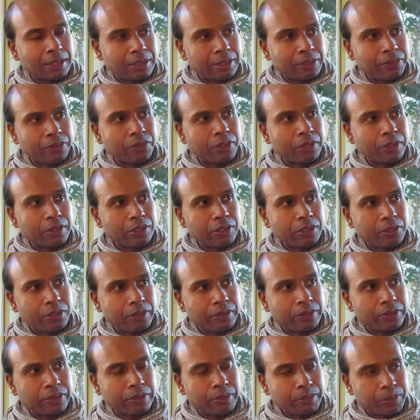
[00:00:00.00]
You've got you,
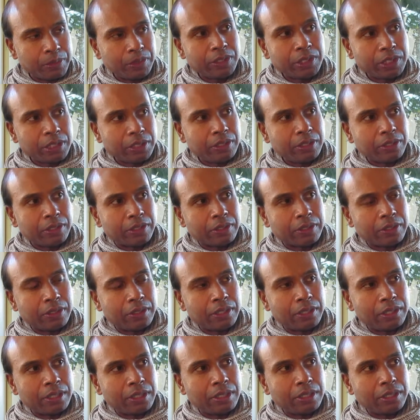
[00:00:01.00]
have got Mooji
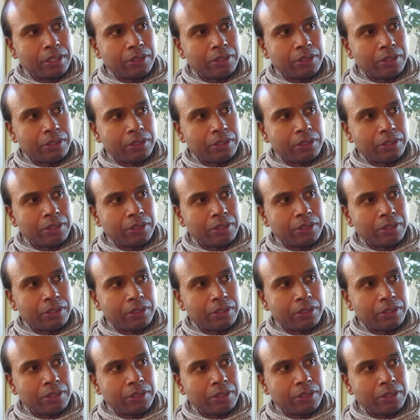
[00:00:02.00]
on